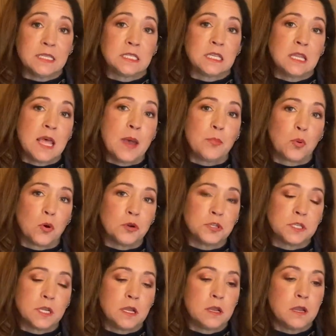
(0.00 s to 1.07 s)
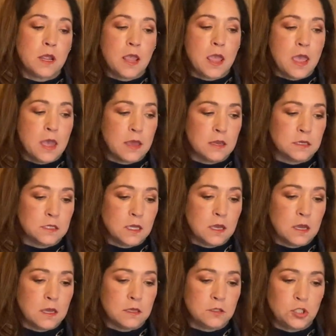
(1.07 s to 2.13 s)
to that person. And
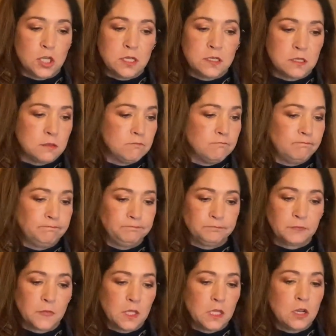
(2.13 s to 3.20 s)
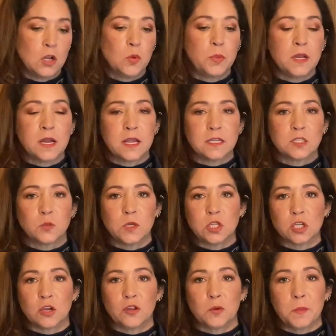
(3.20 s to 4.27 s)
just, you know, be nice to each
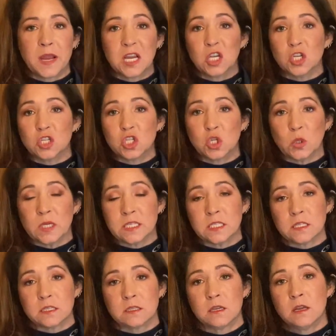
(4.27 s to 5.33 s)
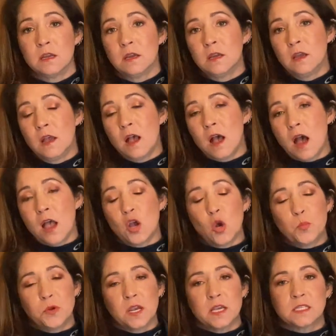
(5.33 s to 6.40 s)
other. Make good choices. I
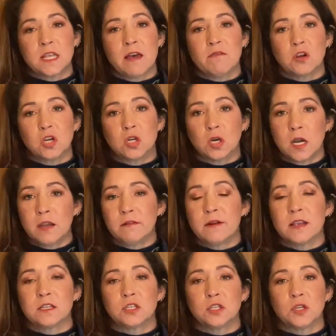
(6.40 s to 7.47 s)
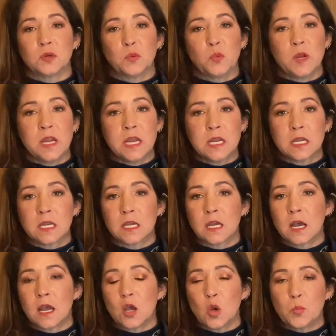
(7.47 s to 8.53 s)
hope you guys have a great rest of your week.
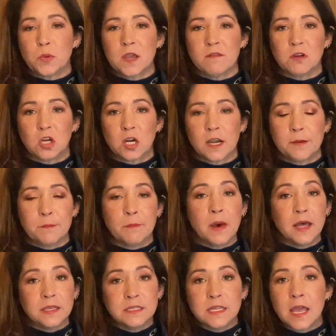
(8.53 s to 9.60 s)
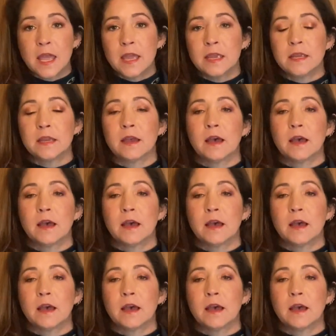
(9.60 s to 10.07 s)
I hope you have a great Monday.